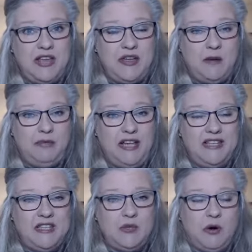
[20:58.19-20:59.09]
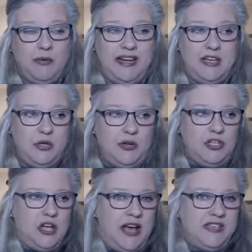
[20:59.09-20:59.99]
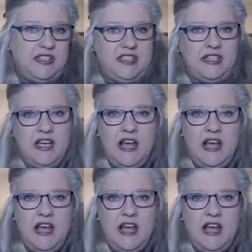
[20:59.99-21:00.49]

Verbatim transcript: They're places where we need to adjust,